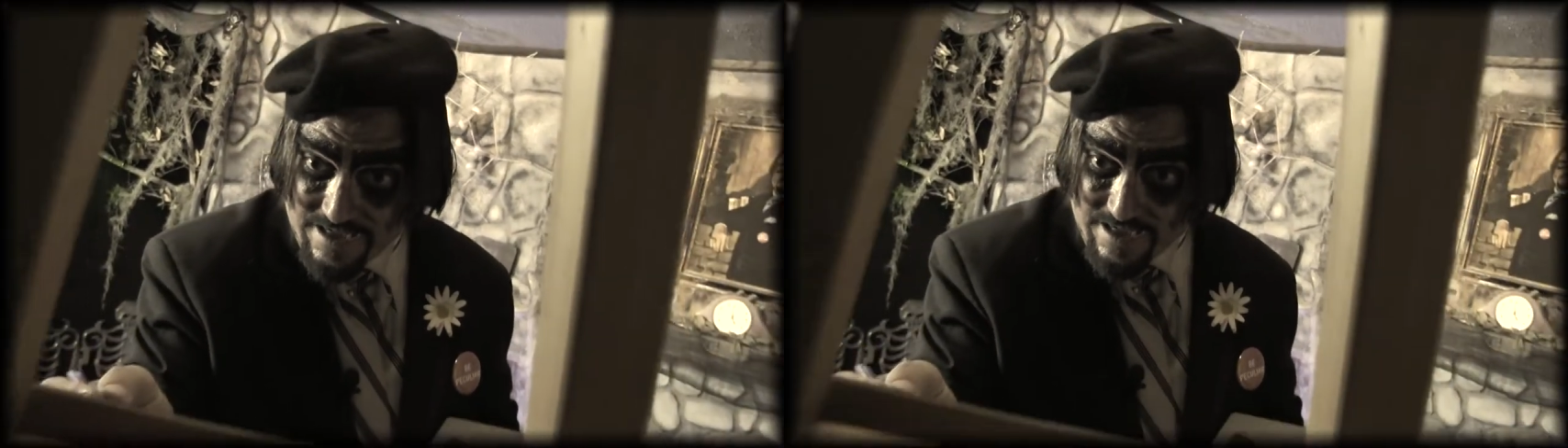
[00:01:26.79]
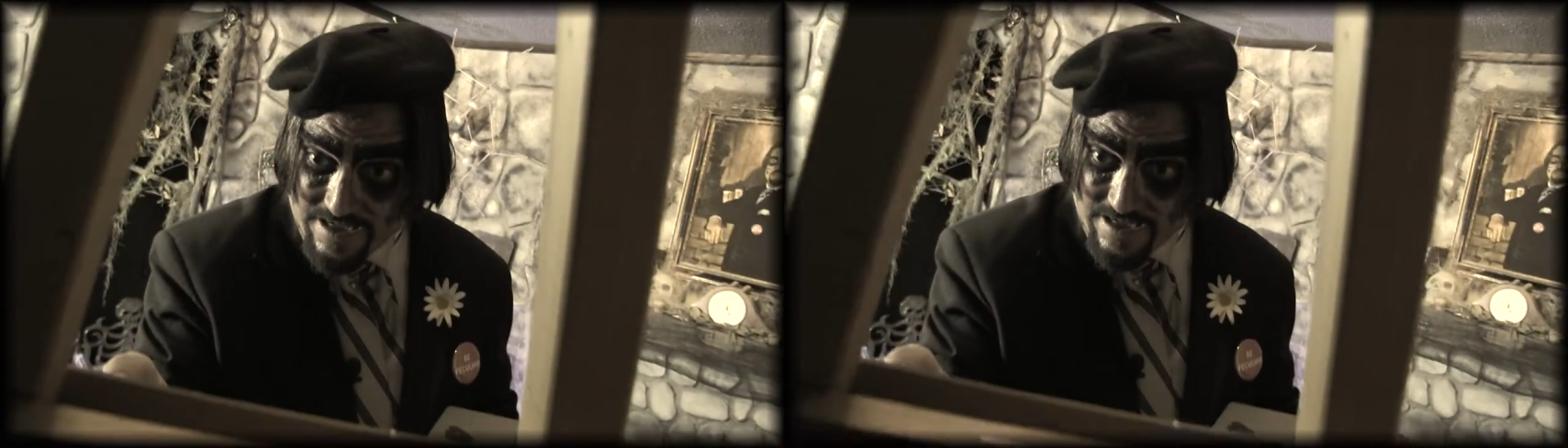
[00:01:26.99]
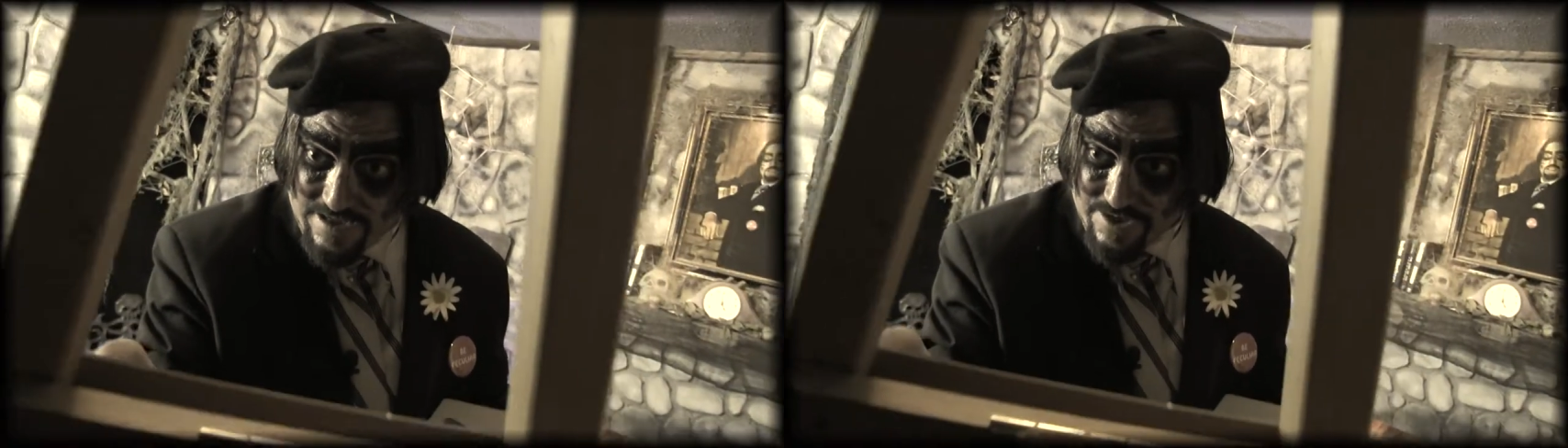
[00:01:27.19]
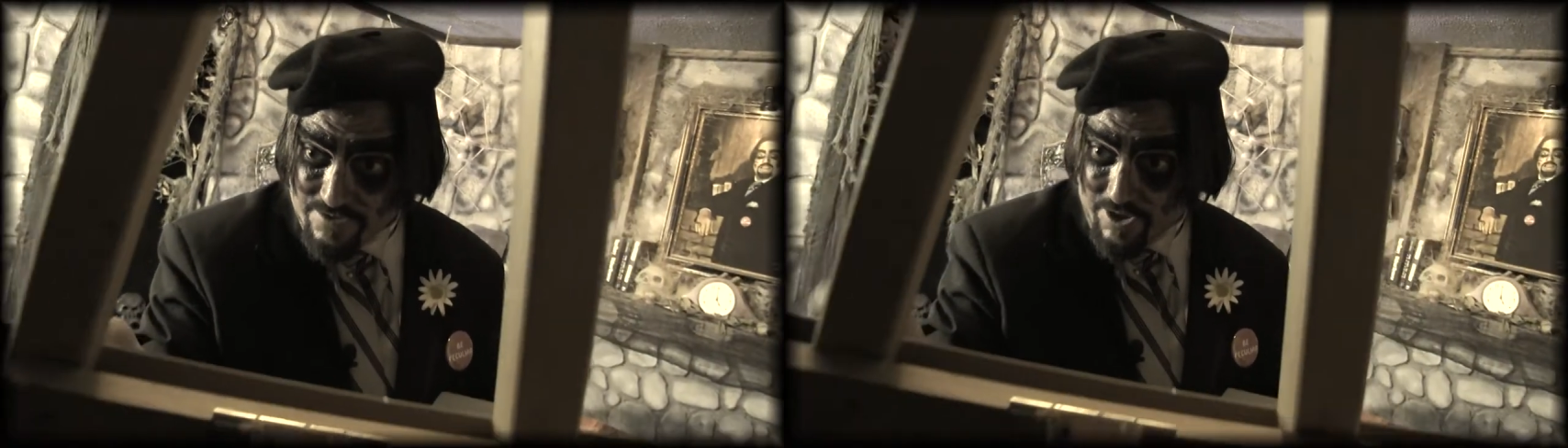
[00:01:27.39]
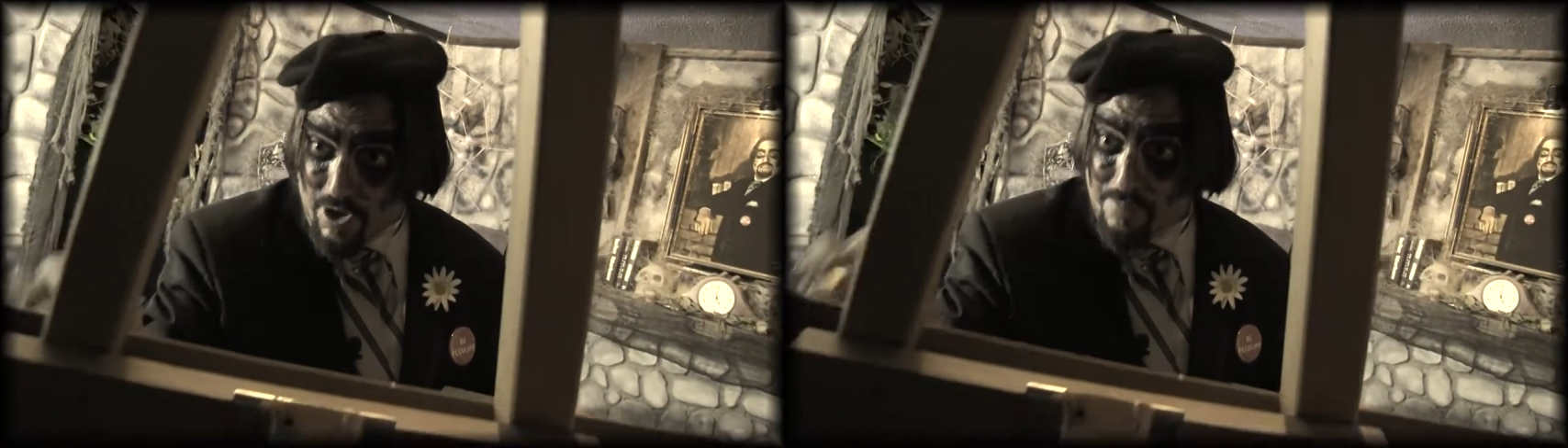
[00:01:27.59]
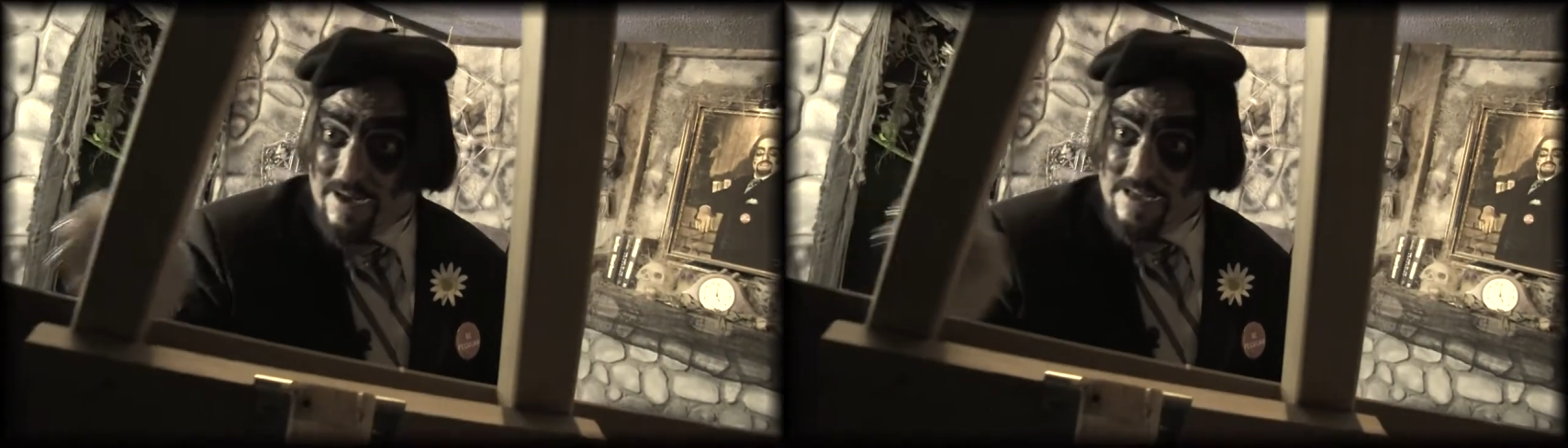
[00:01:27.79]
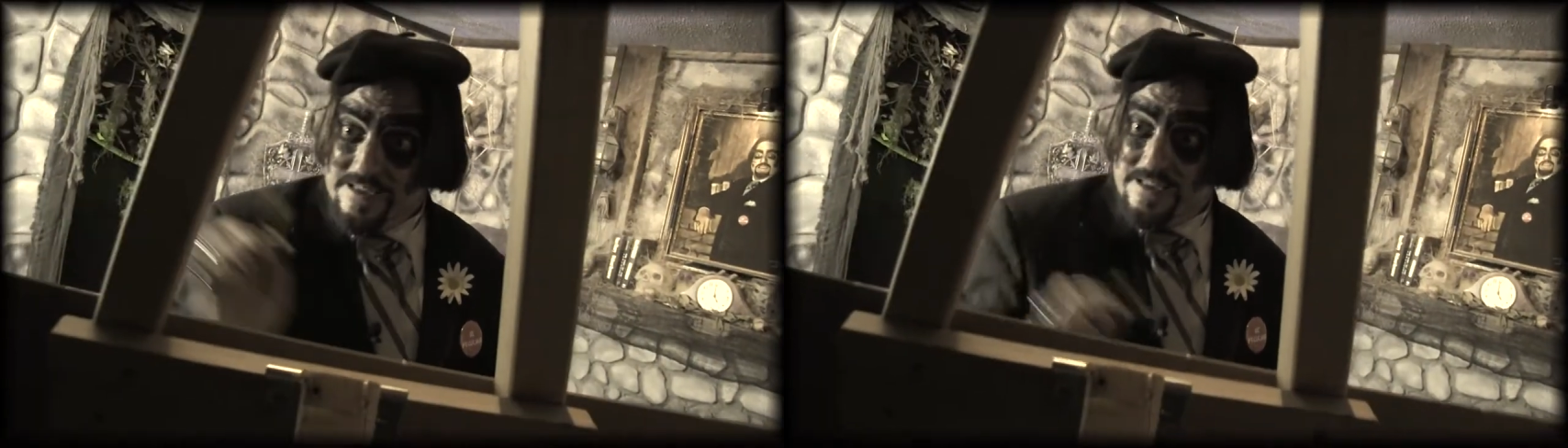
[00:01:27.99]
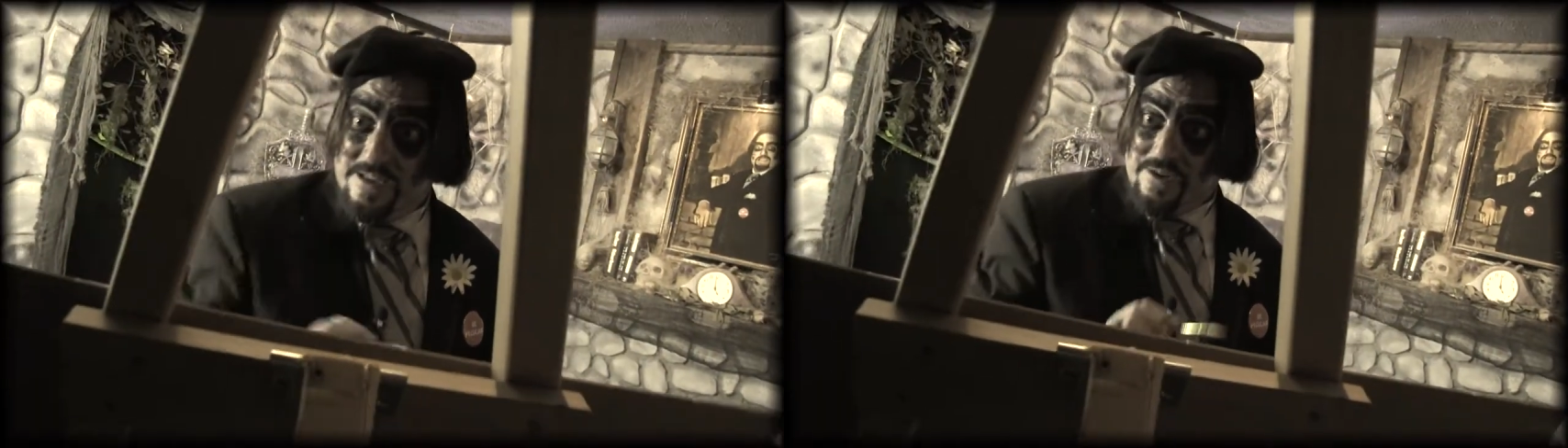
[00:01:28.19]
I certainly hope I
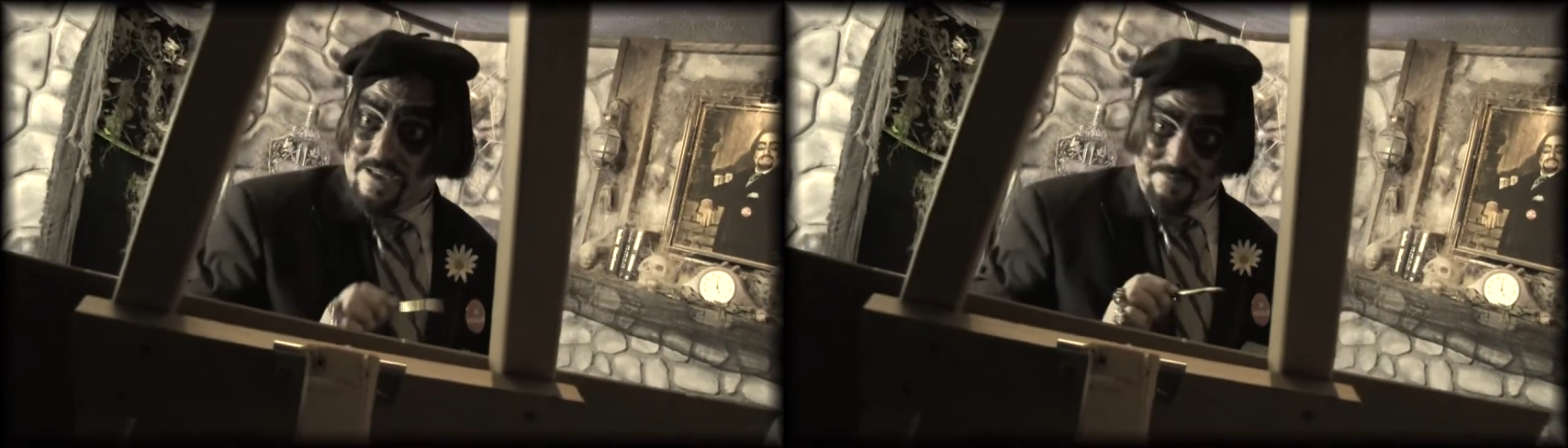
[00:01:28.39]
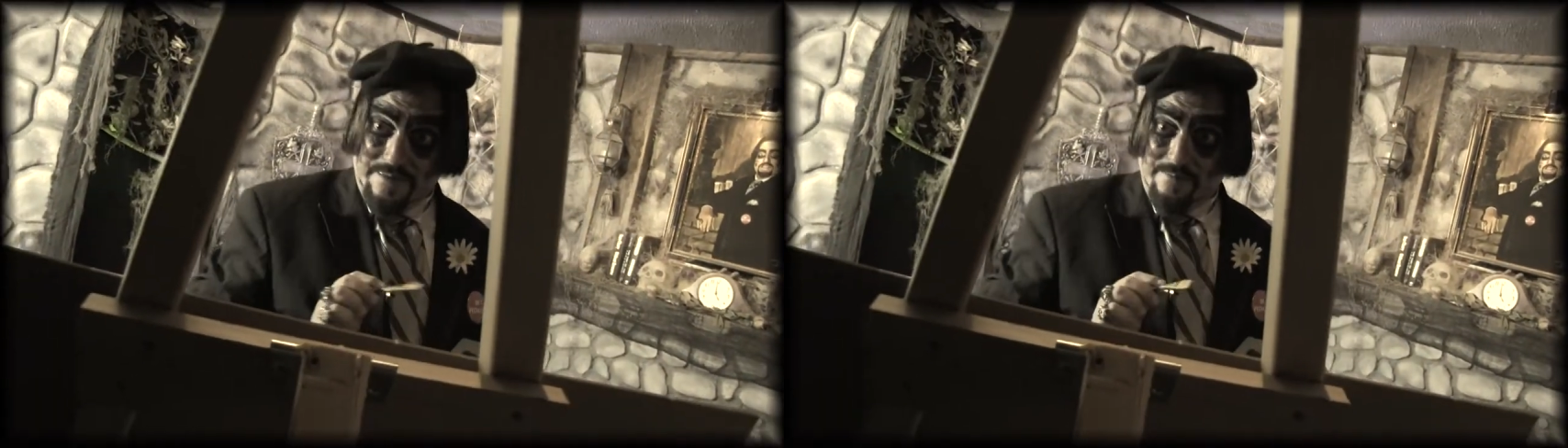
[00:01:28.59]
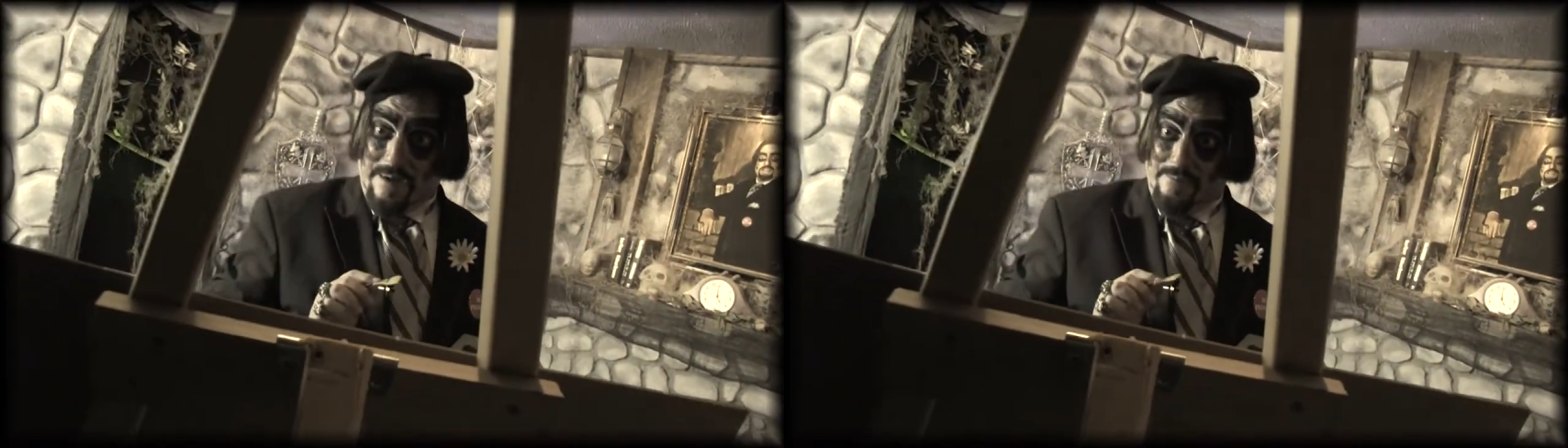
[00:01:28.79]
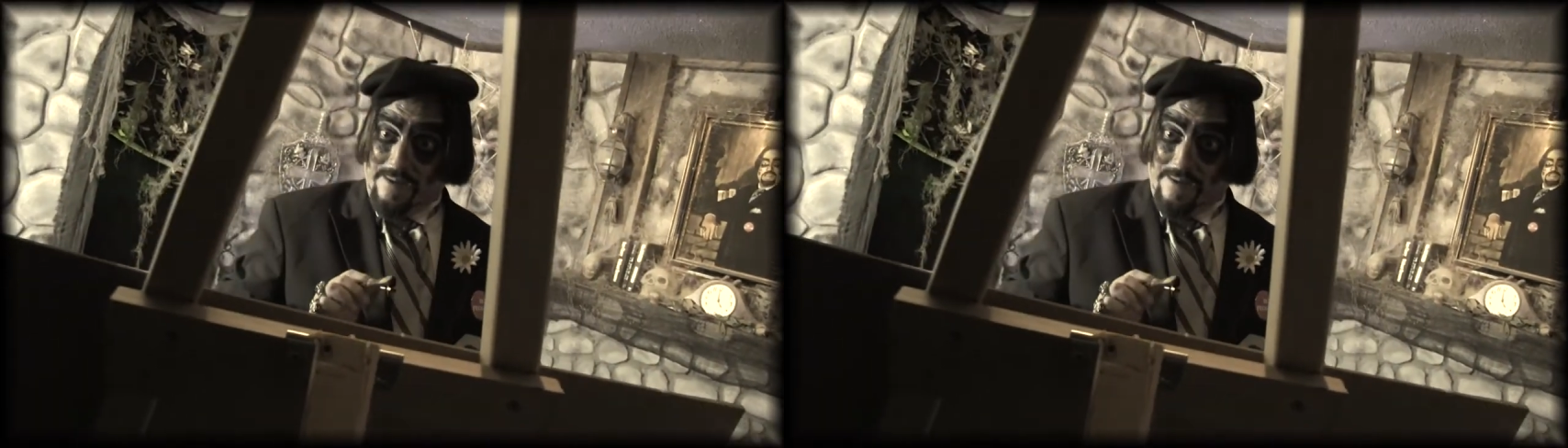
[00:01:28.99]
can still submit my